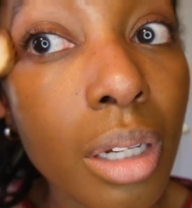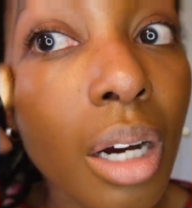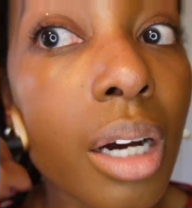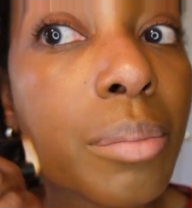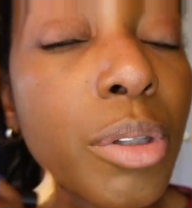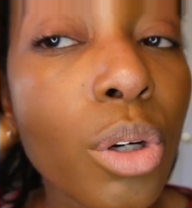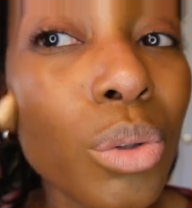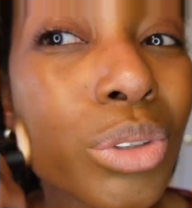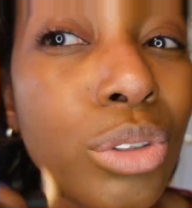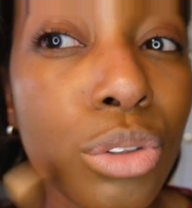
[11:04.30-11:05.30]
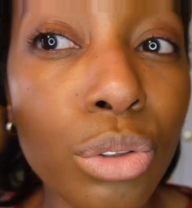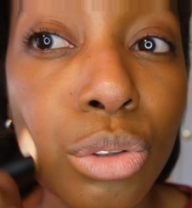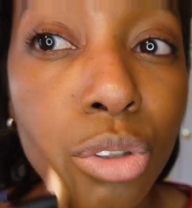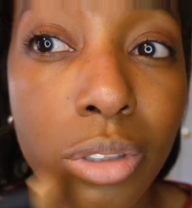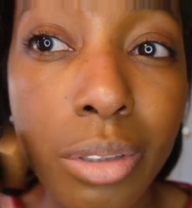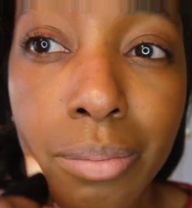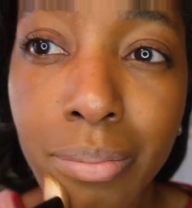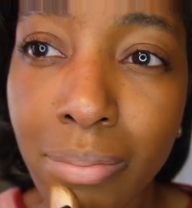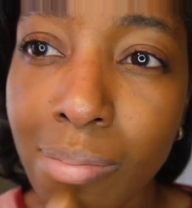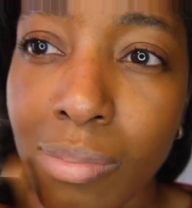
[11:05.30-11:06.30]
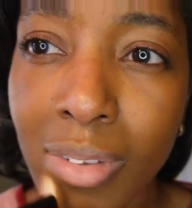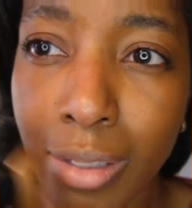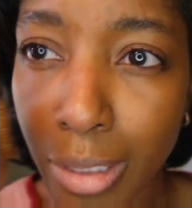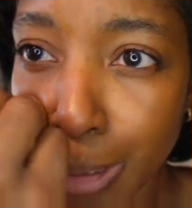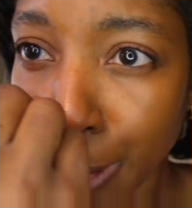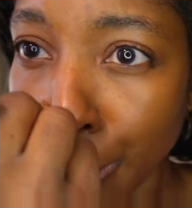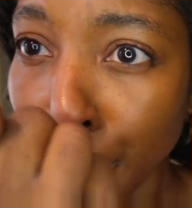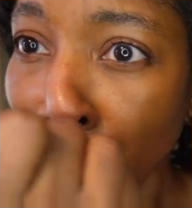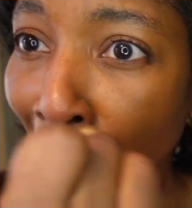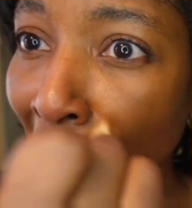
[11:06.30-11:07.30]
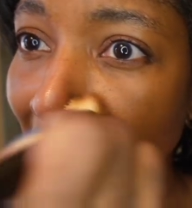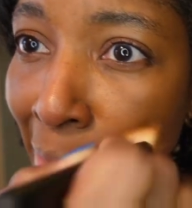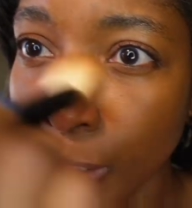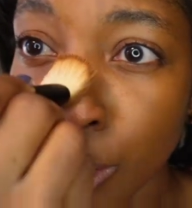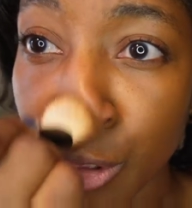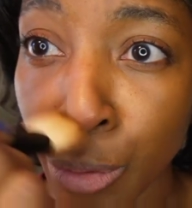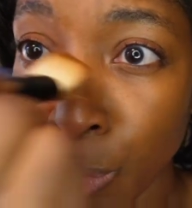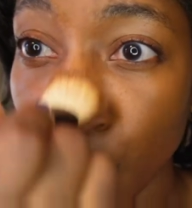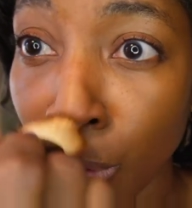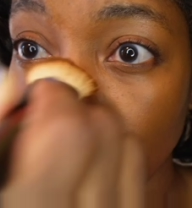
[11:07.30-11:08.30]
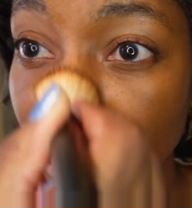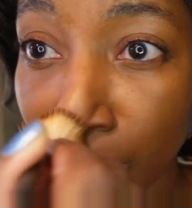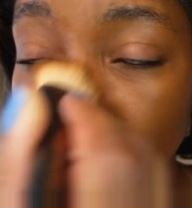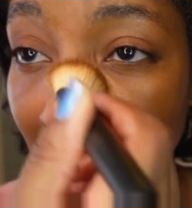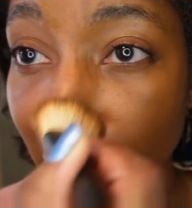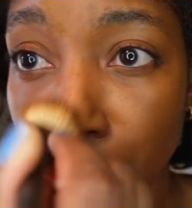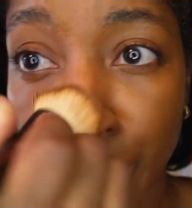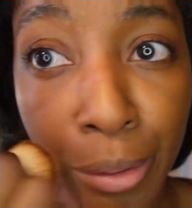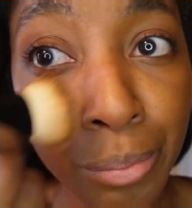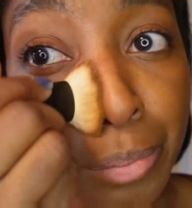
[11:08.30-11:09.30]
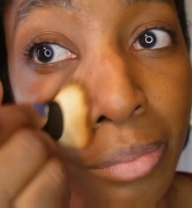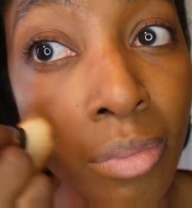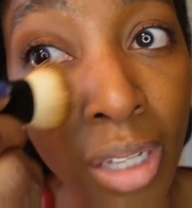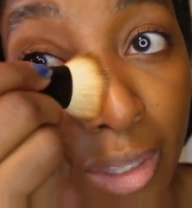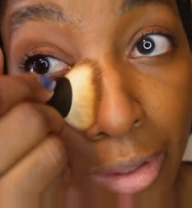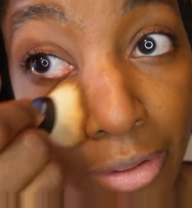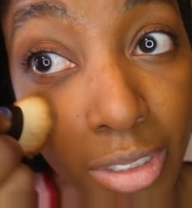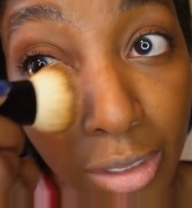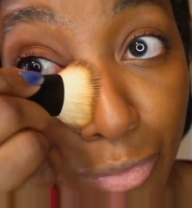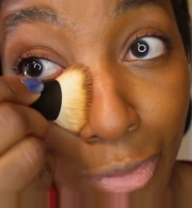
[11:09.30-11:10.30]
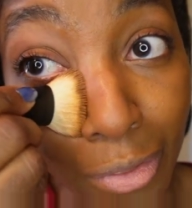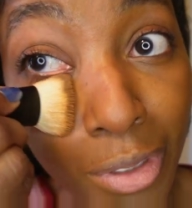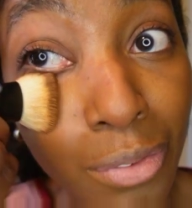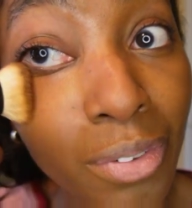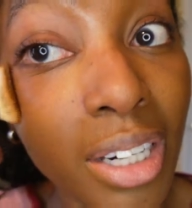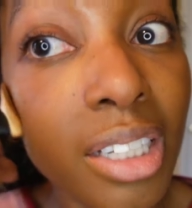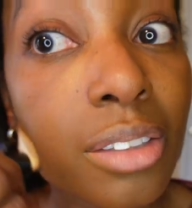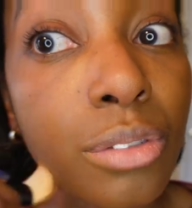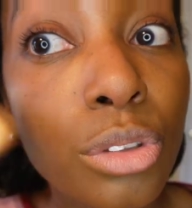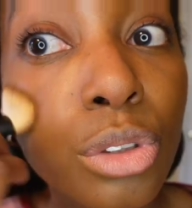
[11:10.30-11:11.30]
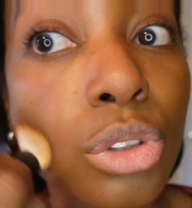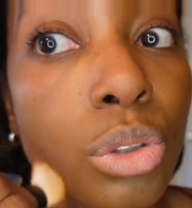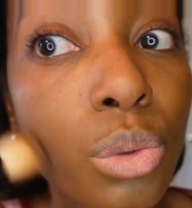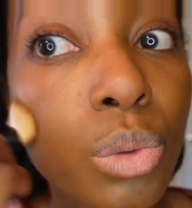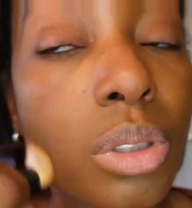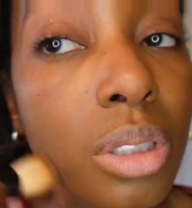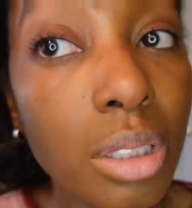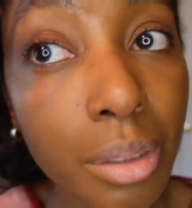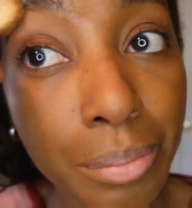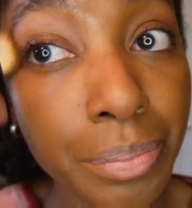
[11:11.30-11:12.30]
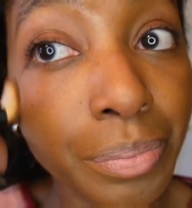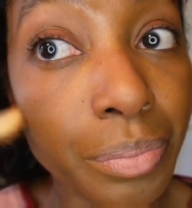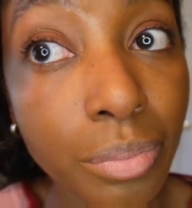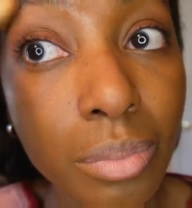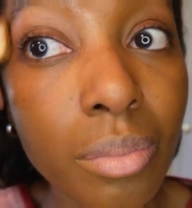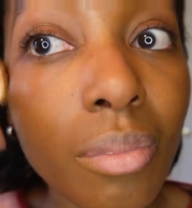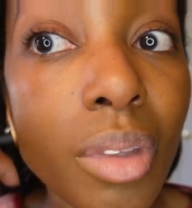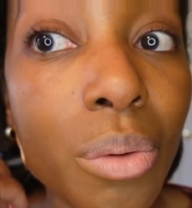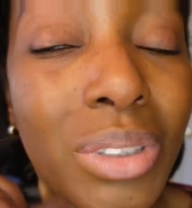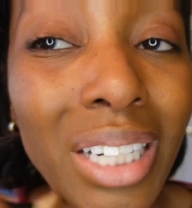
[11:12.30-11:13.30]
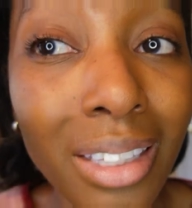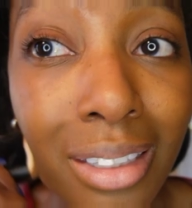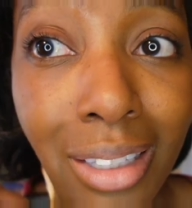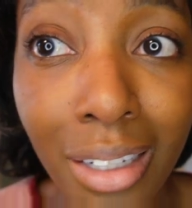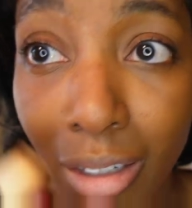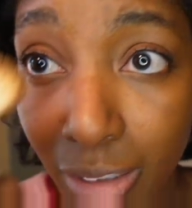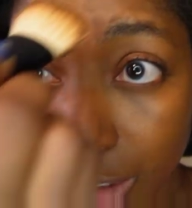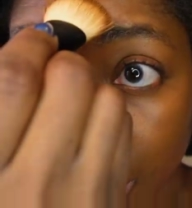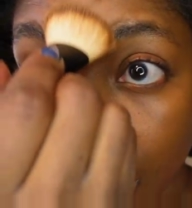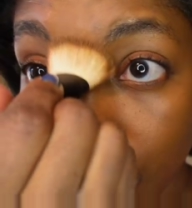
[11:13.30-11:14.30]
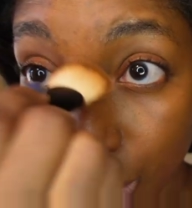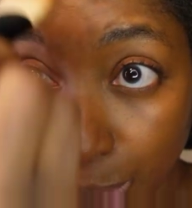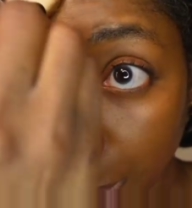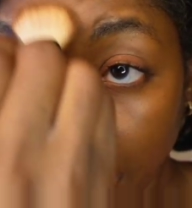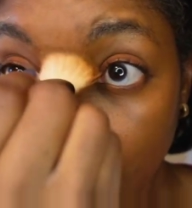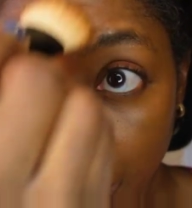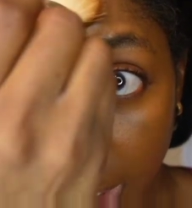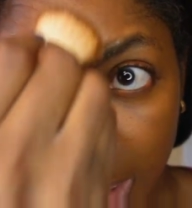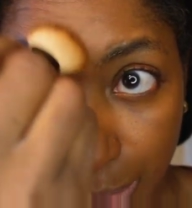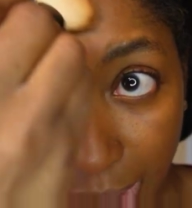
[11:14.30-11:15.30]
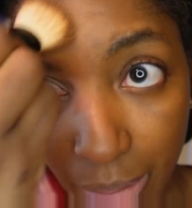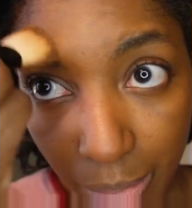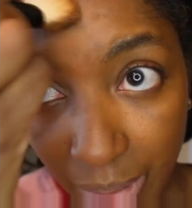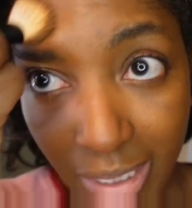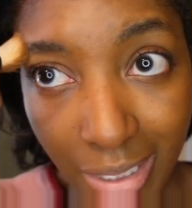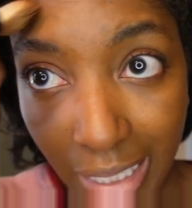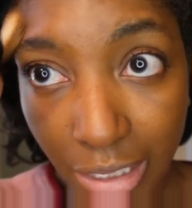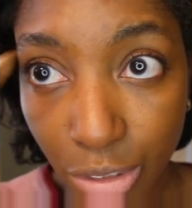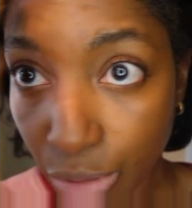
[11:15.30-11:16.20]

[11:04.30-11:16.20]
I'm a golden neutral. This is 60 warm, 60W. There is a 55 neutral warm, which I think that undertone would be perfect. The problem is that's